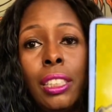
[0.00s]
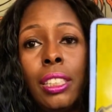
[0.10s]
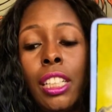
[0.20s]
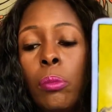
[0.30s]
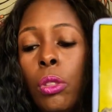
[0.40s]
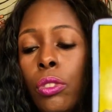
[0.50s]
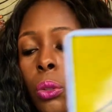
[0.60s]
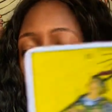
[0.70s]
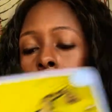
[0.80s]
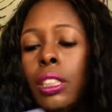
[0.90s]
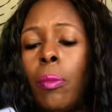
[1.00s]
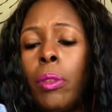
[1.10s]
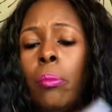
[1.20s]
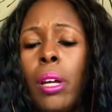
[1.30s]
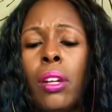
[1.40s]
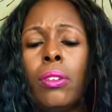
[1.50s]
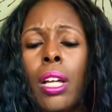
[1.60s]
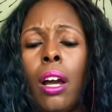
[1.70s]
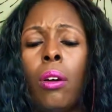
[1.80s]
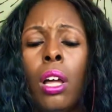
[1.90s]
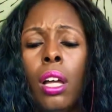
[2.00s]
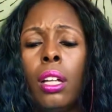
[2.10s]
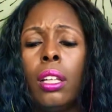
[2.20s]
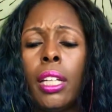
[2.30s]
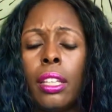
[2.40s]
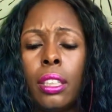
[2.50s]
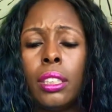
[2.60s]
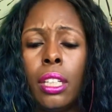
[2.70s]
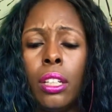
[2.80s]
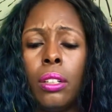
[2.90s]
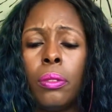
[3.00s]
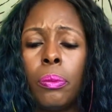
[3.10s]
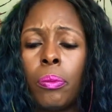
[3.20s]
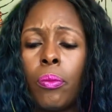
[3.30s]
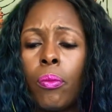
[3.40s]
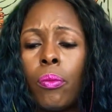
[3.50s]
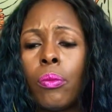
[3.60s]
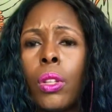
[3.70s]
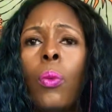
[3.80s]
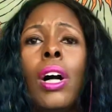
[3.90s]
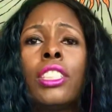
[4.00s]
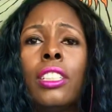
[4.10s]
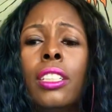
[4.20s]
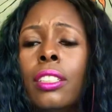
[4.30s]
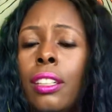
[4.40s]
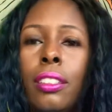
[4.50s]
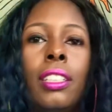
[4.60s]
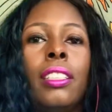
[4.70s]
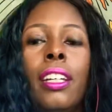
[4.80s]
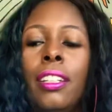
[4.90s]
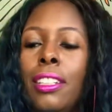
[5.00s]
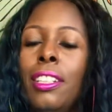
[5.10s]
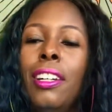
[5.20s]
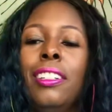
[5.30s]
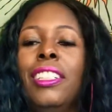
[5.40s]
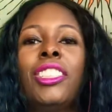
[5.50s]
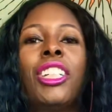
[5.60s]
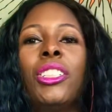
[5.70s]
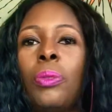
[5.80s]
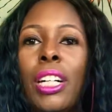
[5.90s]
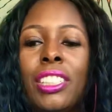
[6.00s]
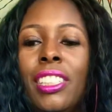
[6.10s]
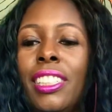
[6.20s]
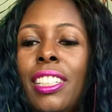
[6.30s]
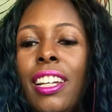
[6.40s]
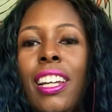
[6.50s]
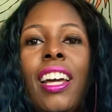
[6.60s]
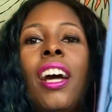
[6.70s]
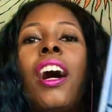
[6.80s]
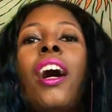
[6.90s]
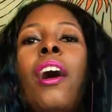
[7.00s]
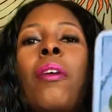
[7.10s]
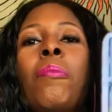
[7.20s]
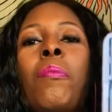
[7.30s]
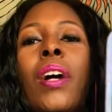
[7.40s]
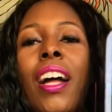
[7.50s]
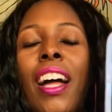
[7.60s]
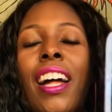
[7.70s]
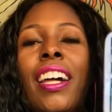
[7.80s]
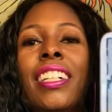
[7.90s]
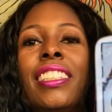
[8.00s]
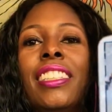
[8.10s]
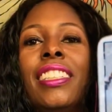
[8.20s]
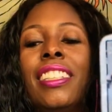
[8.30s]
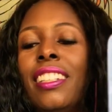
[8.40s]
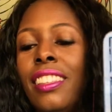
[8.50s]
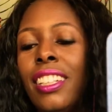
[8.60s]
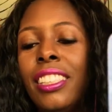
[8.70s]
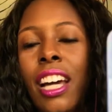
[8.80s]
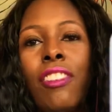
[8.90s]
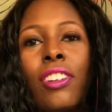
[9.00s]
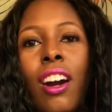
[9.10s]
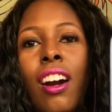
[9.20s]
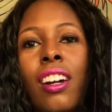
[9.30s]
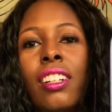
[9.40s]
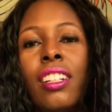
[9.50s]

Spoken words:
and moving on to something better. Now, look at this here. Watch this. Like they say in church, watch this. The Death card